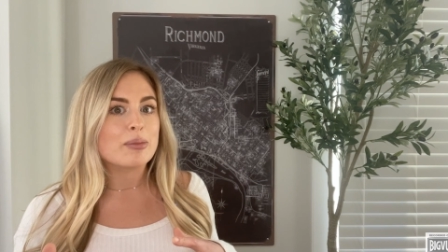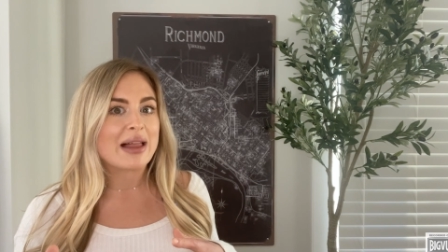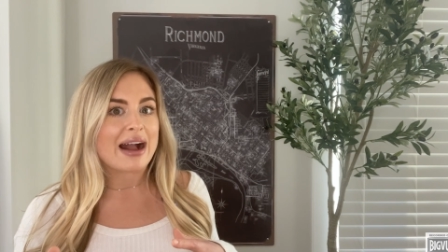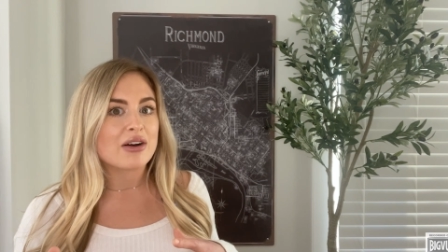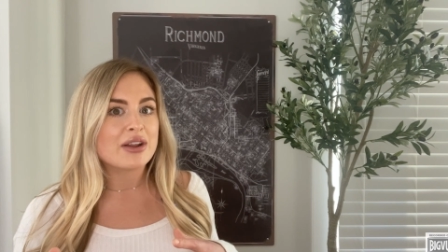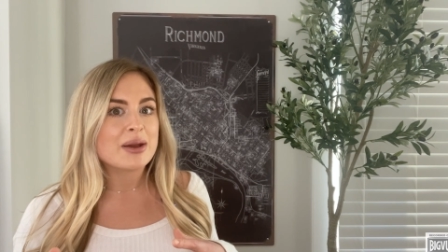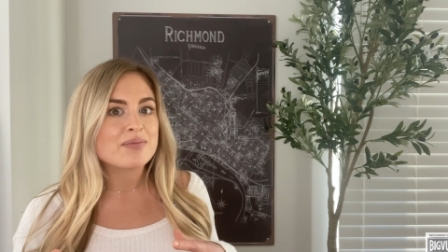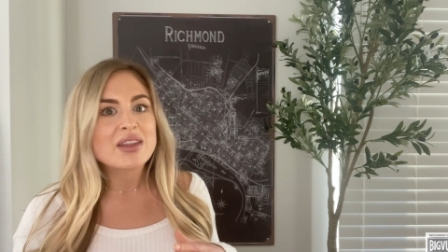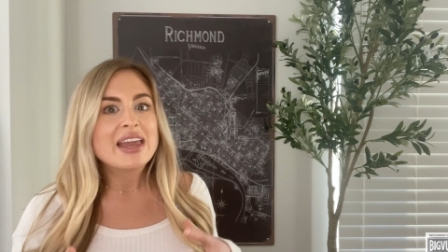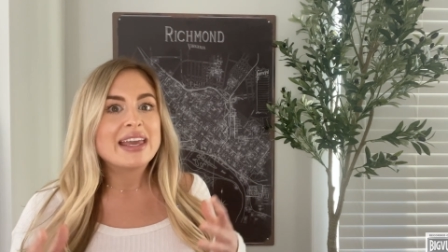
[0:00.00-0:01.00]
plaque on it.
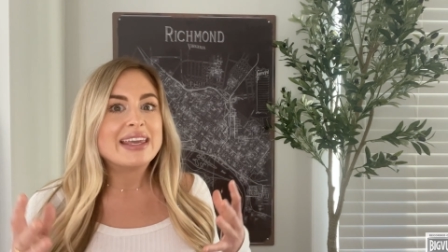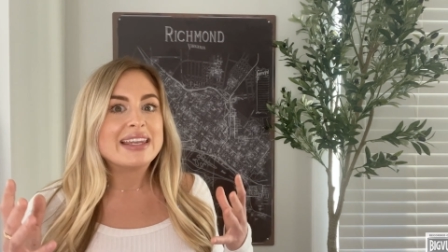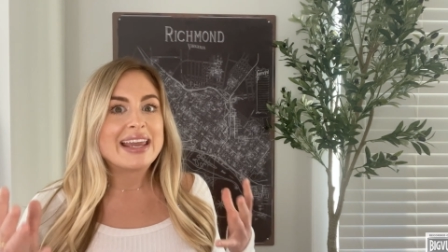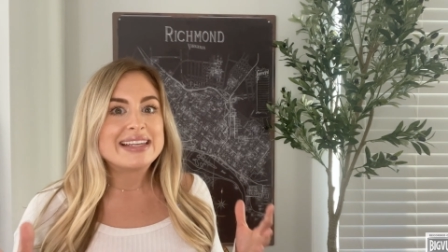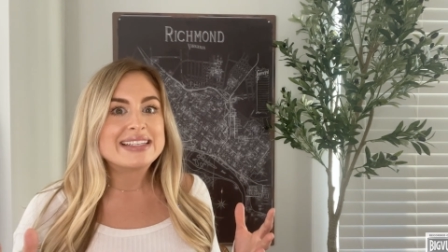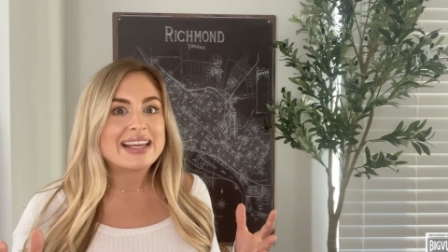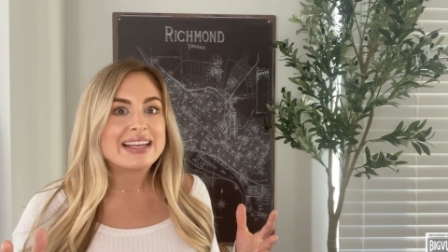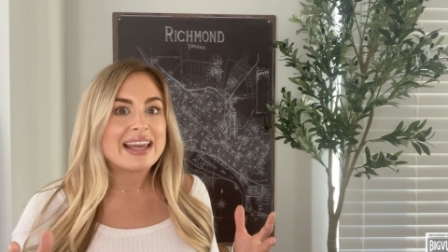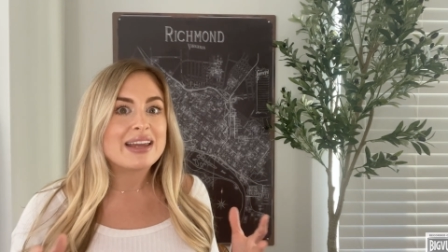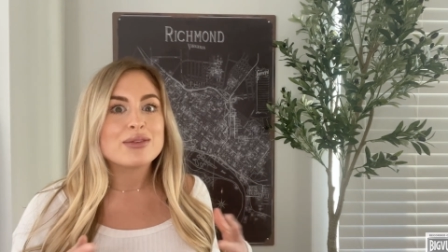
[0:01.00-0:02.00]
In
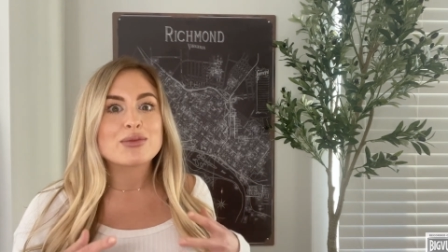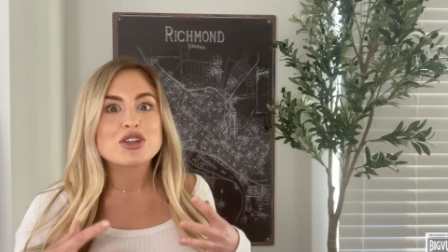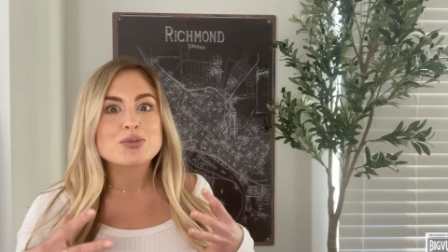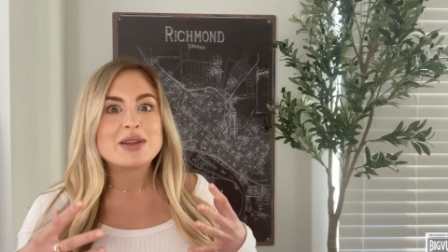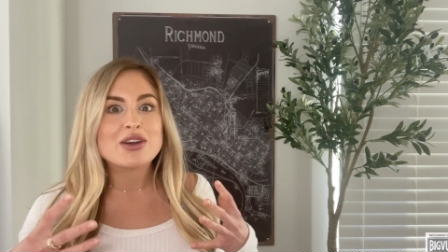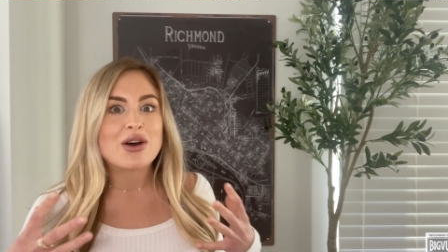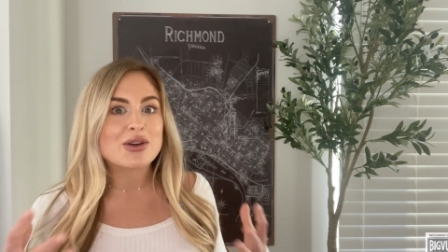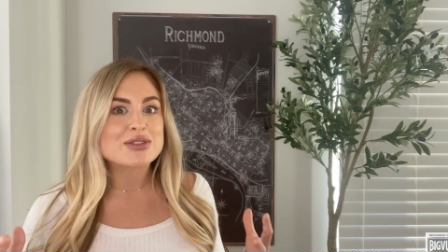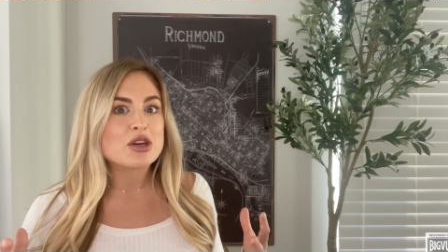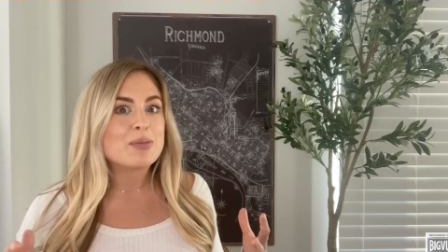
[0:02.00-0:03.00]
1888, Richmond
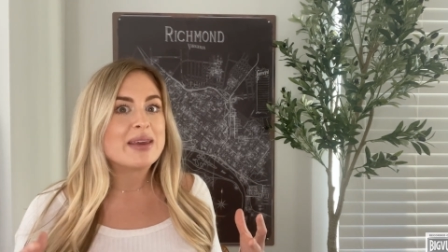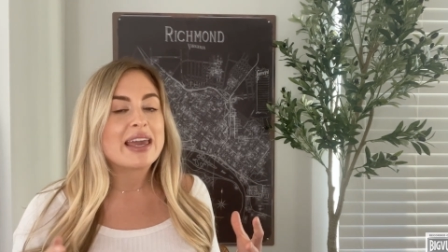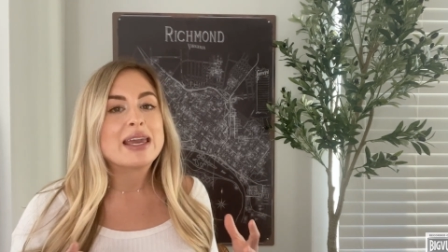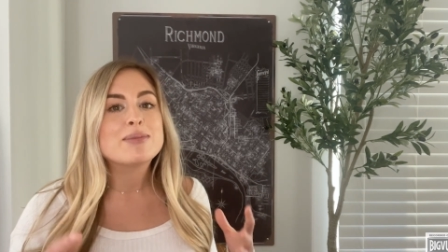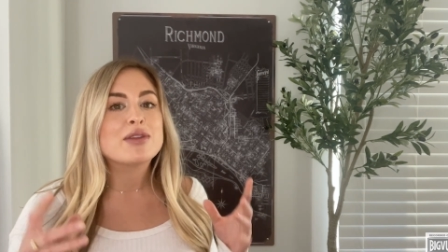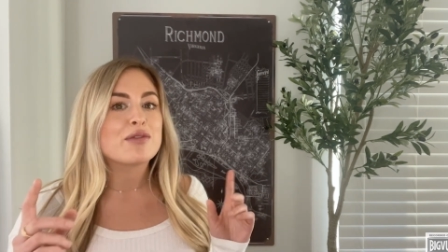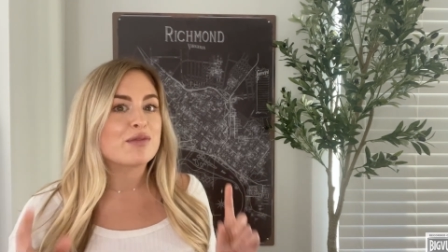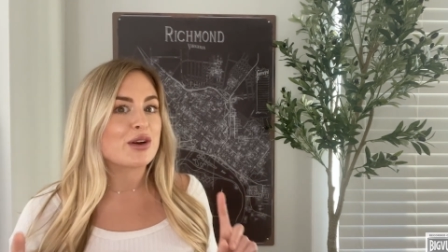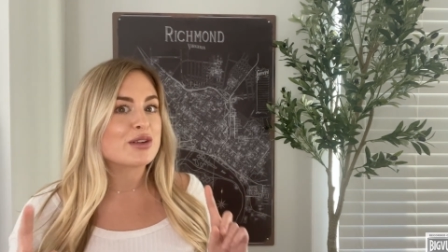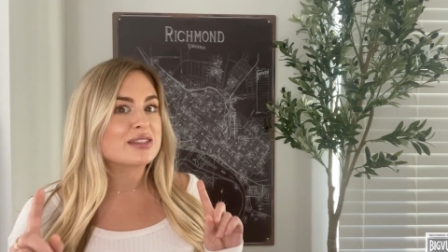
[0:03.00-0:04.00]
also became the
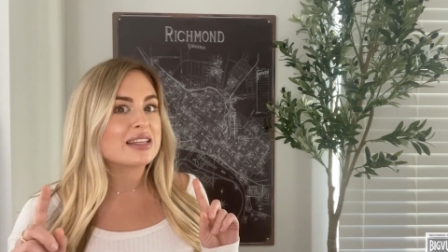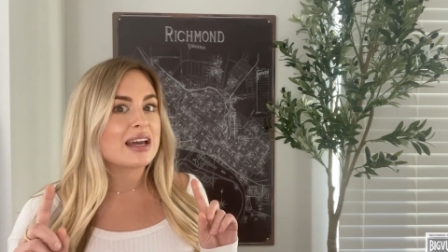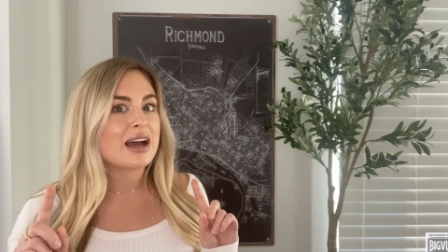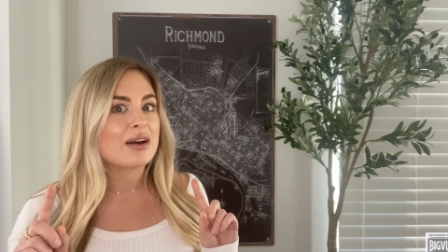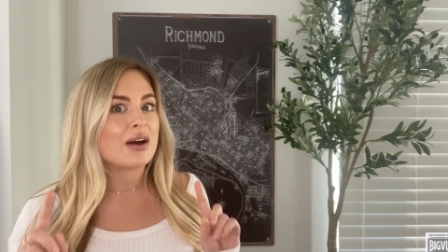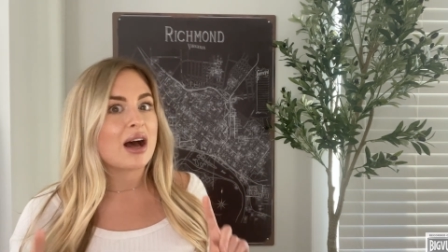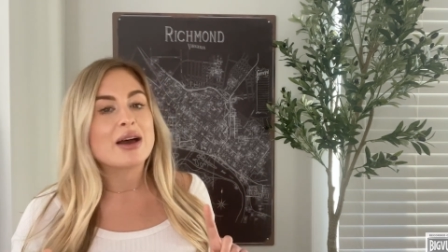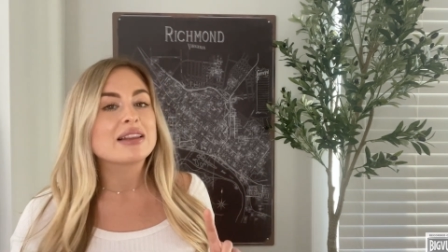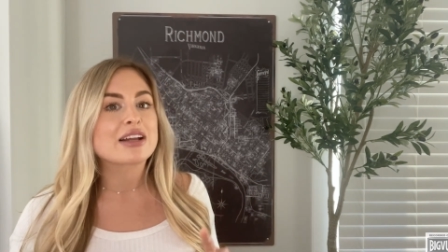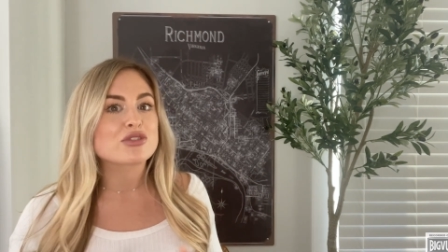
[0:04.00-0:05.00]
first
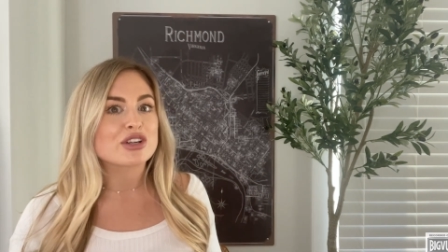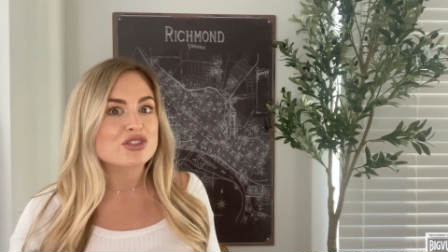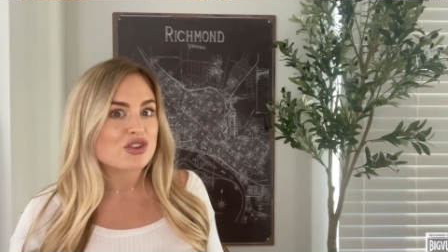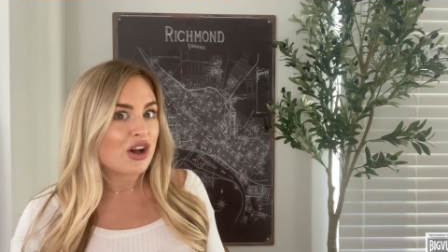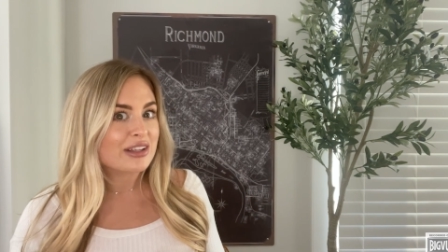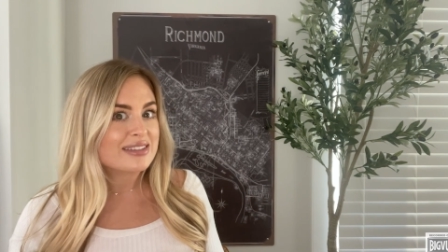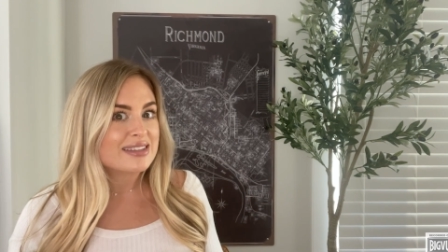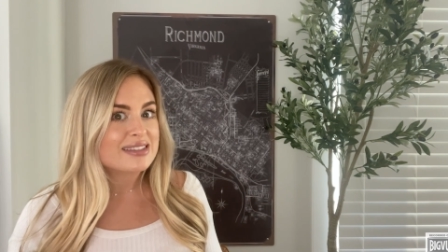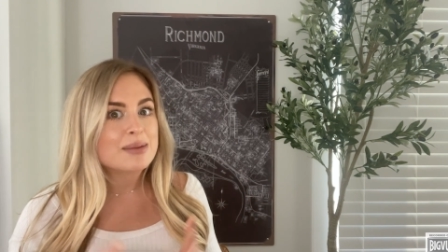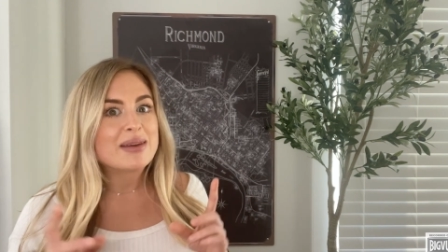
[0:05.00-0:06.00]
electric trolley
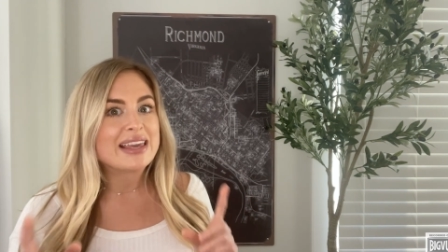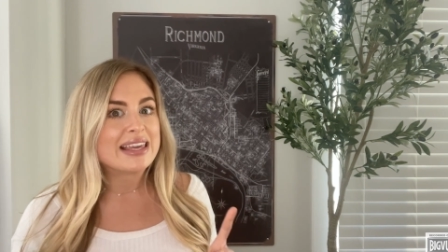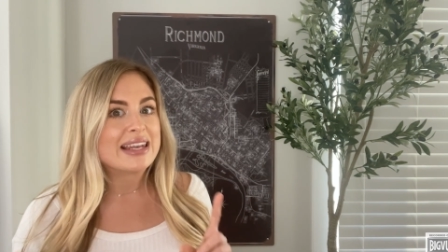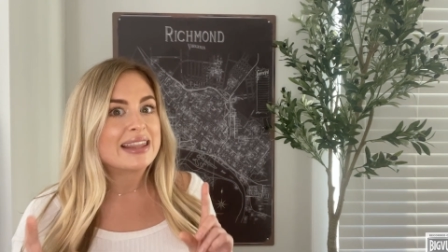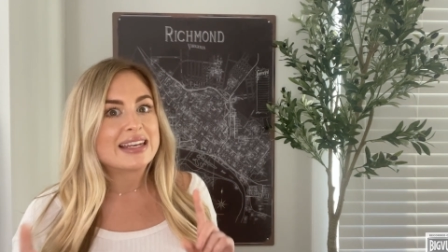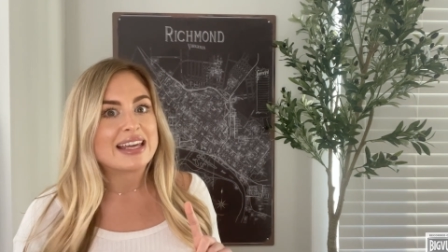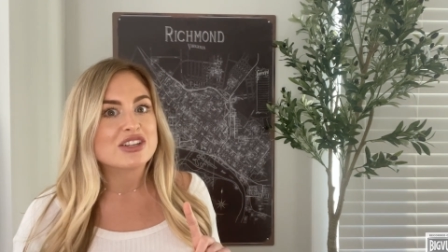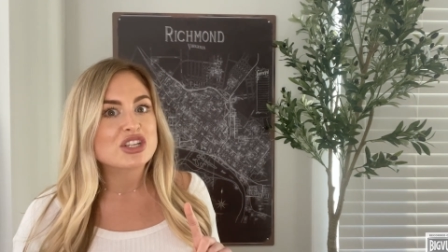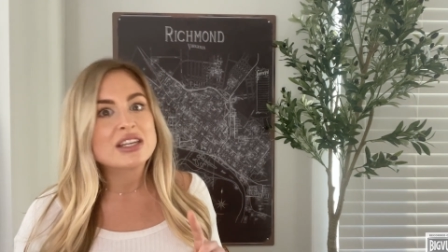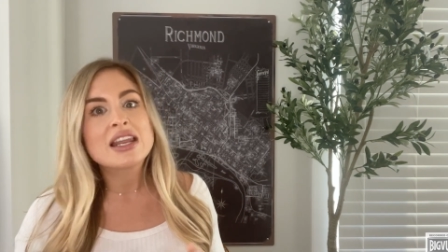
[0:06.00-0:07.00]
system in the
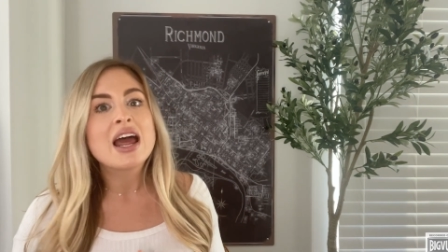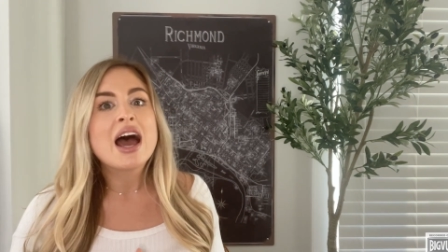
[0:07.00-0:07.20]
nation,